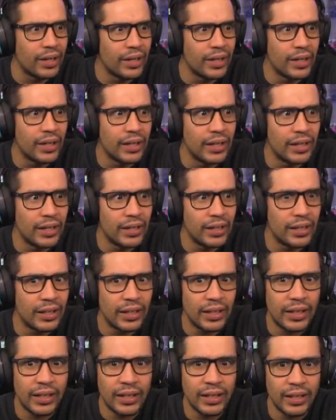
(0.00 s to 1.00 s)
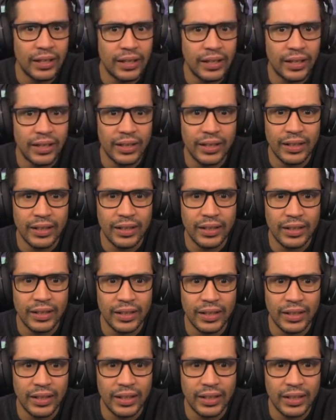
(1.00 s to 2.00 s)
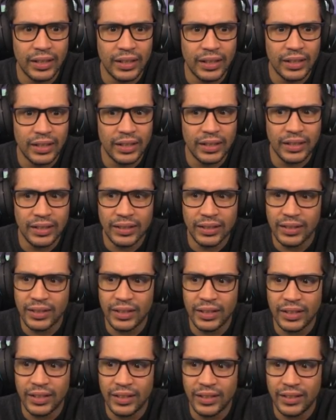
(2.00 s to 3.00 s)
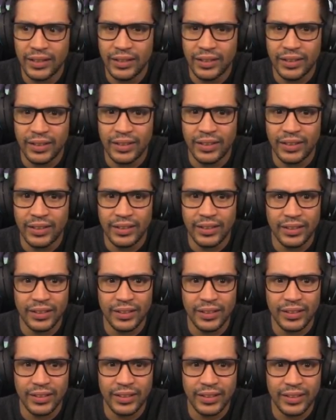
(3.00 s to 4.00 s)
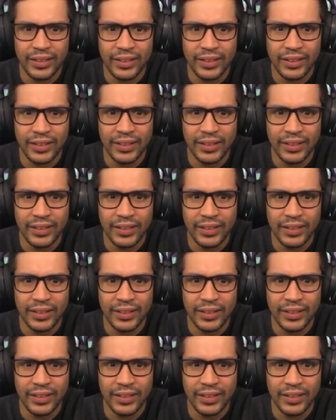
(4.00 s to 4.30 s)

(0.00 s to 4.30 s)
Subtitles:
Nobody speaks.